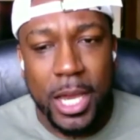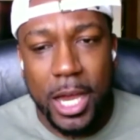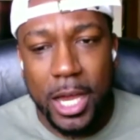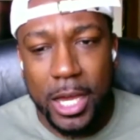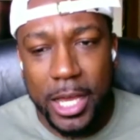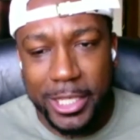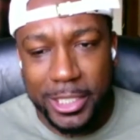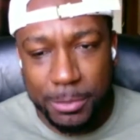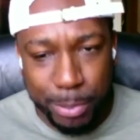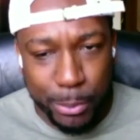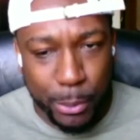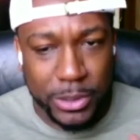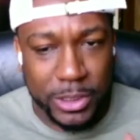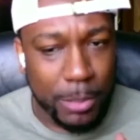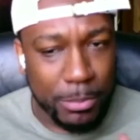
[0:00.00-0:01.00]
explore
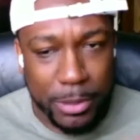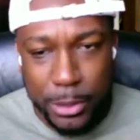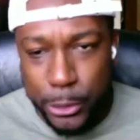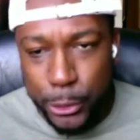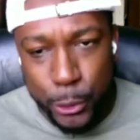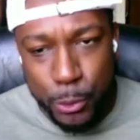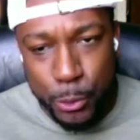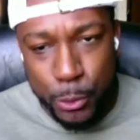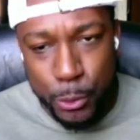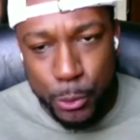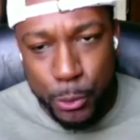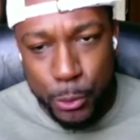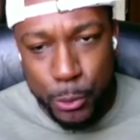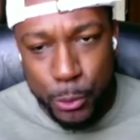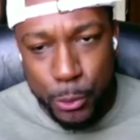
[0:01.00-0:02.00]
something new,
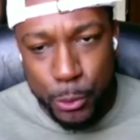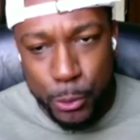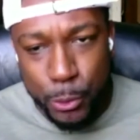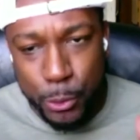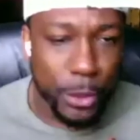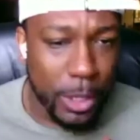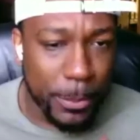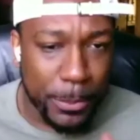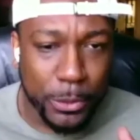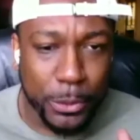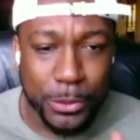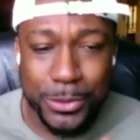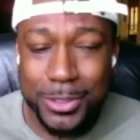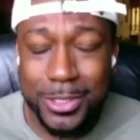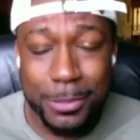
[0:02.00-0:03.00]
maybe hone up
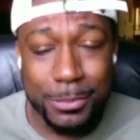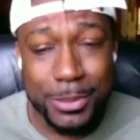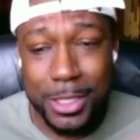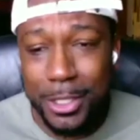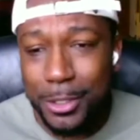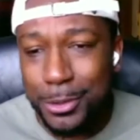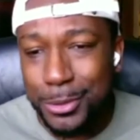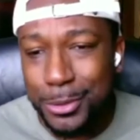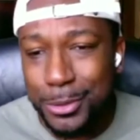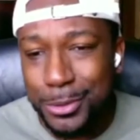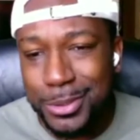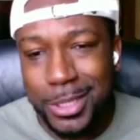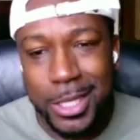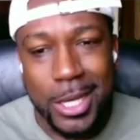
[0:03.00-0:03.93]
on some skills.